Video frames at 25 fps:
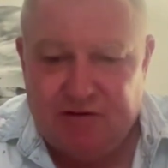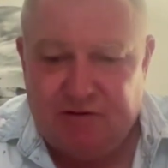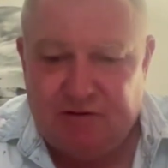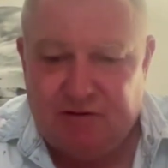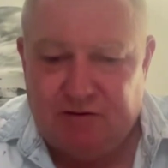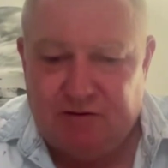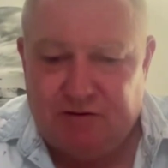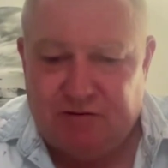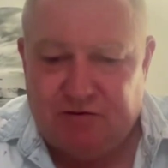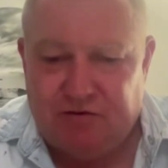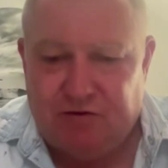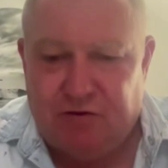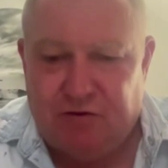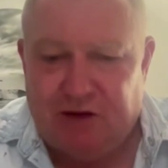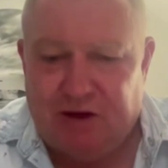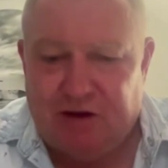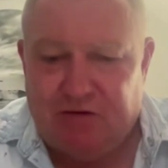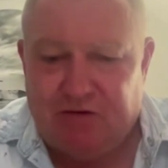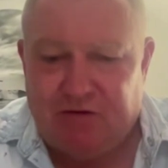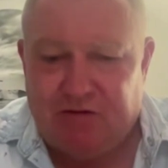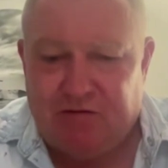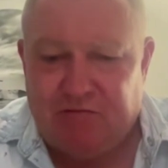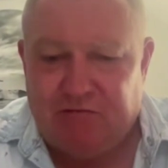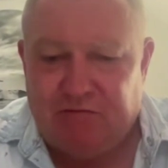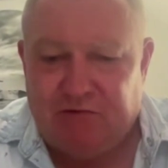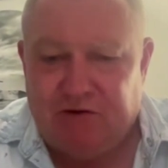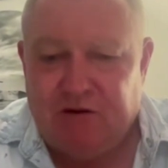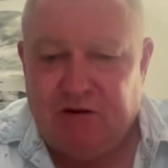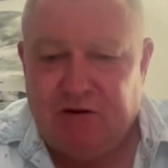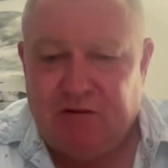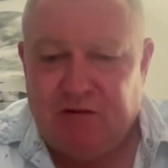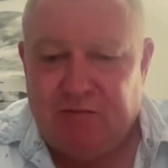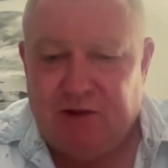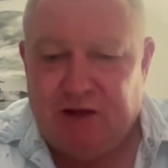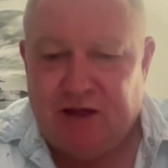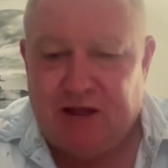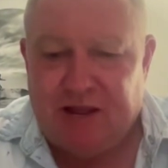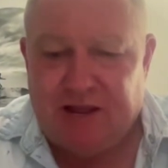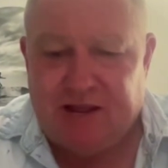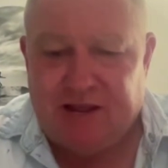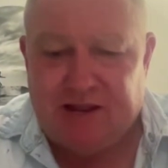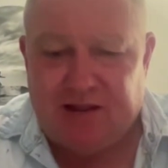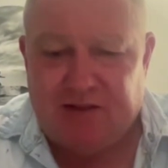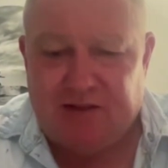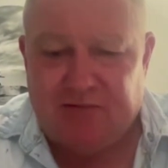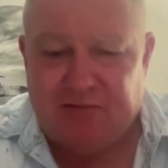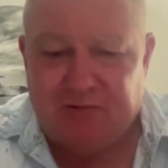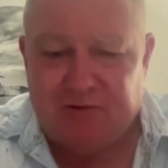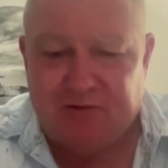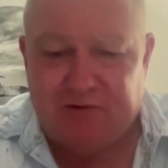to 200 paying
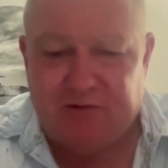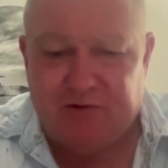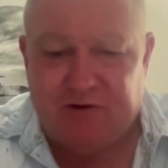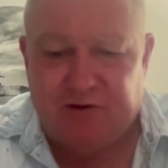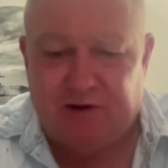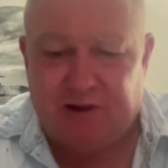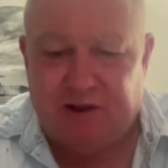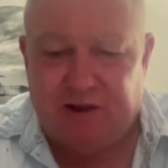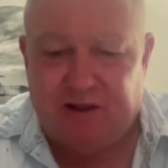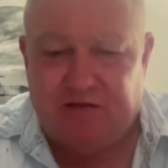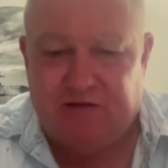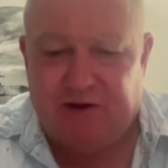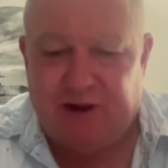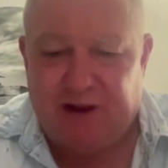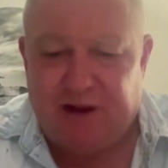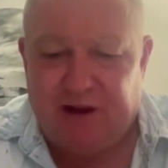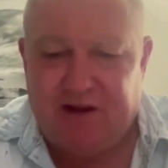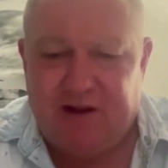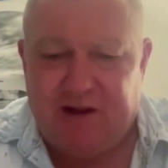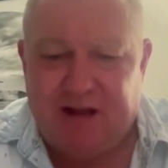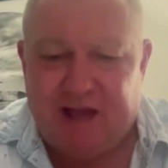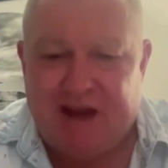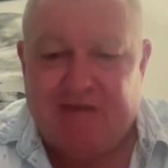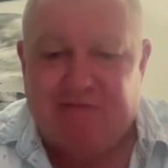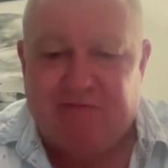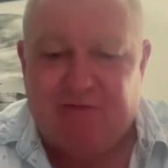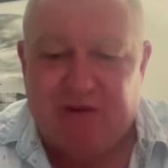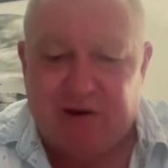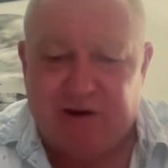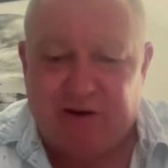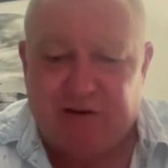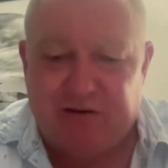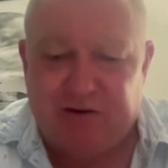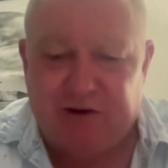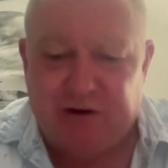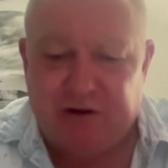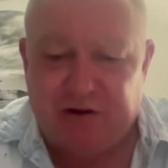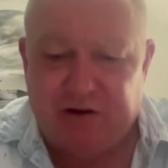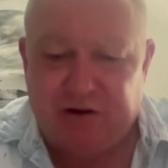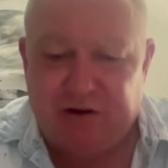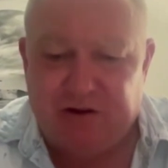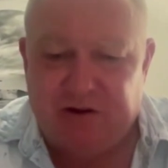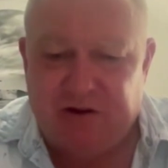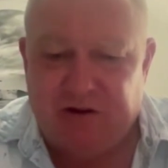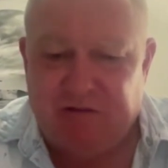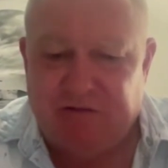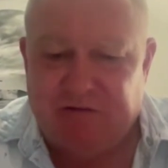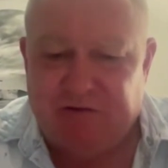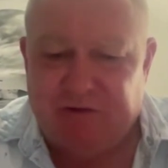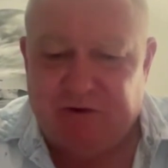customers and at an average
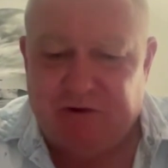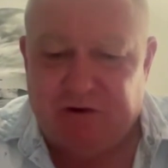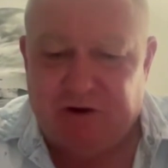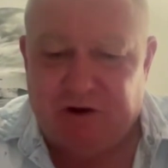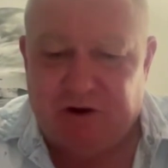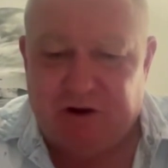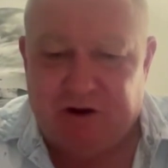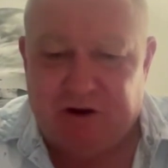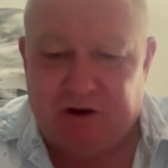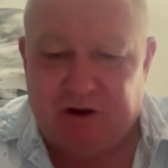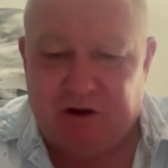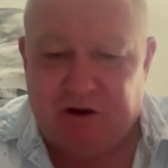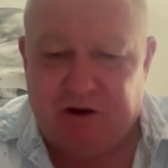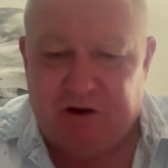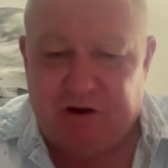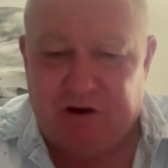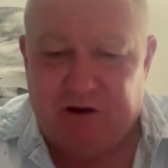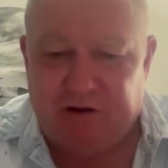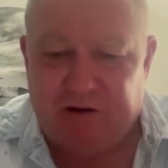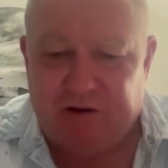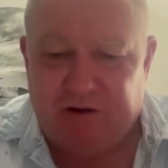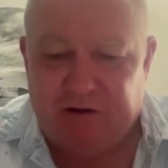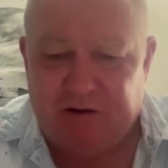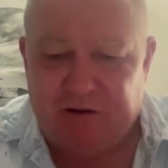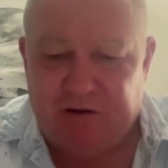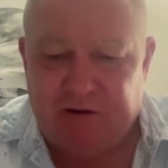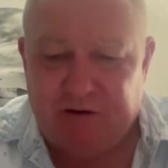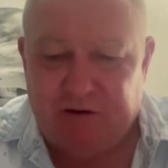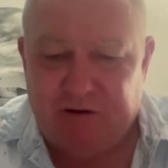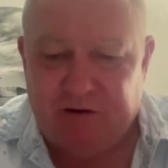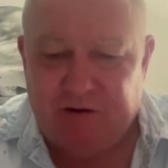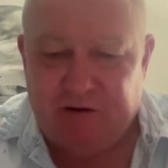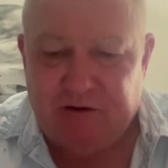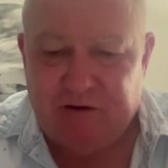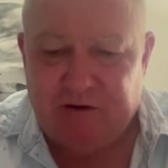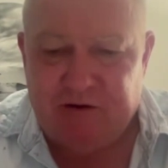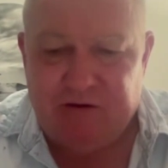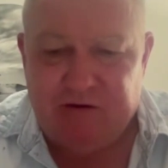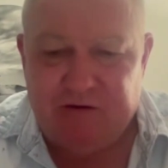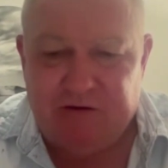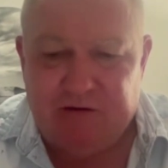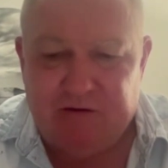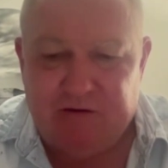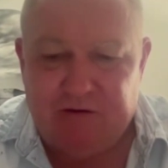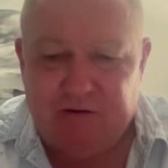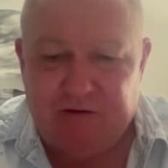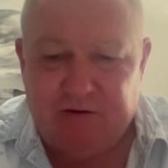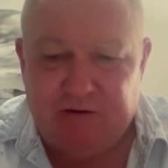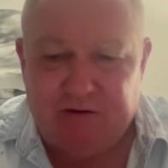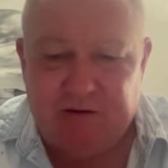of $2.99,
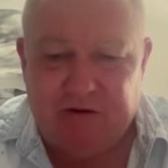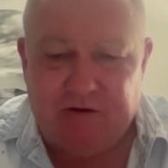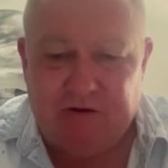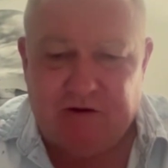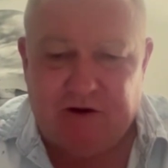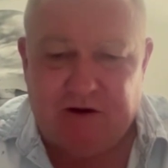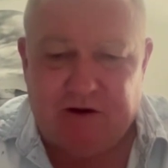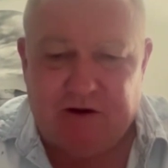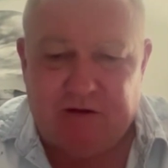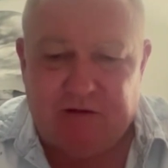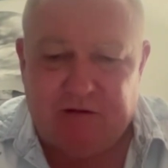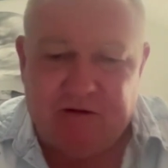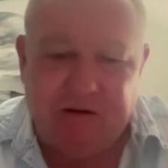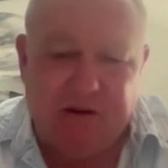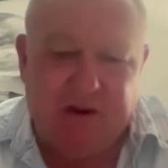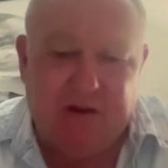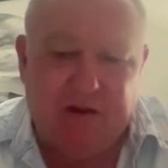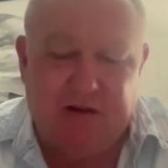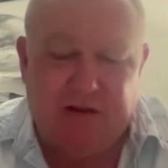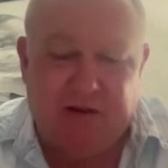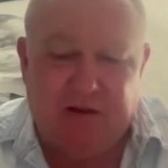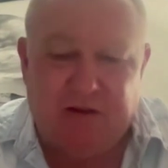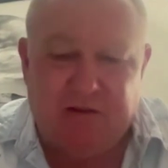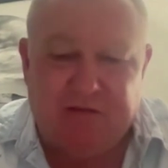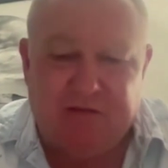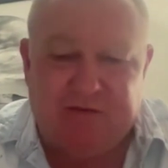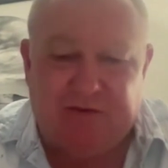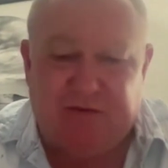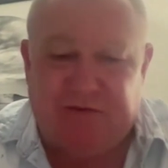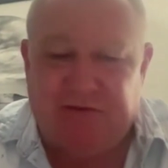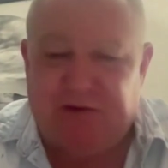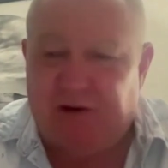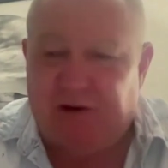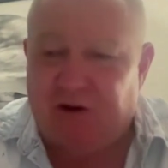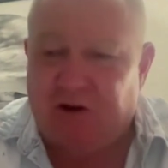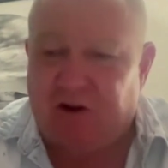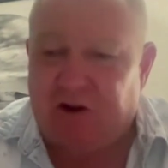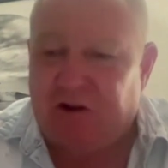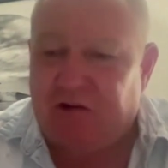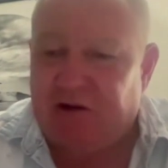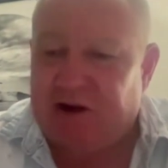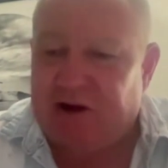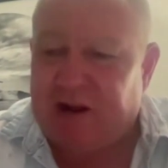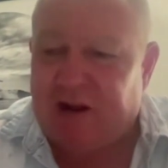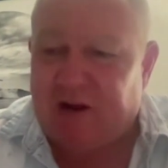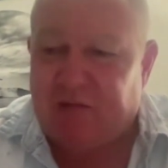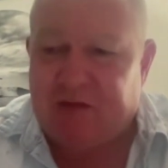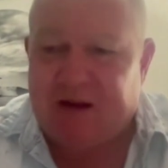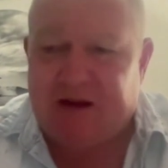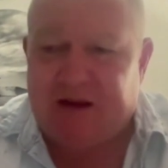right, you got 59
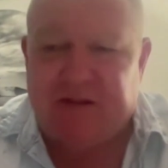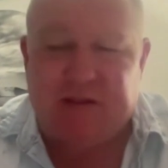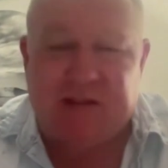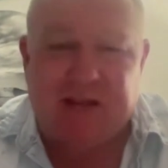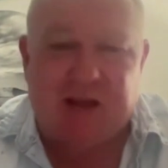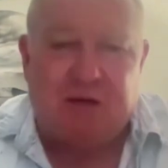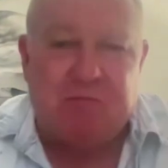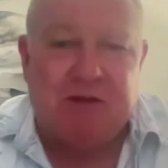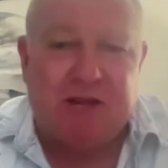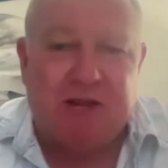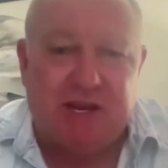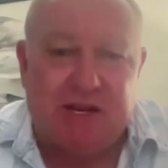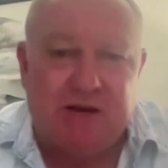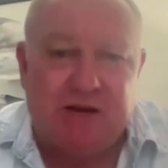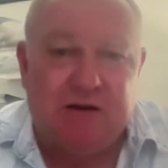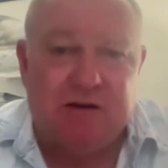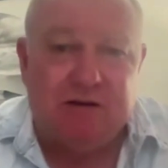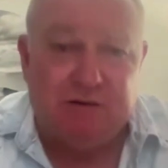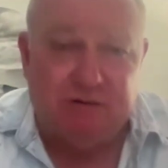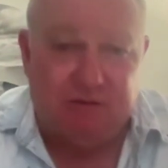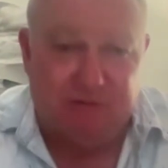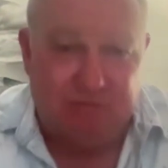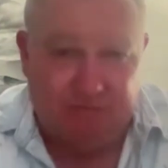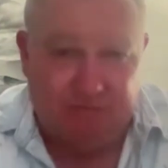grand a month coming in.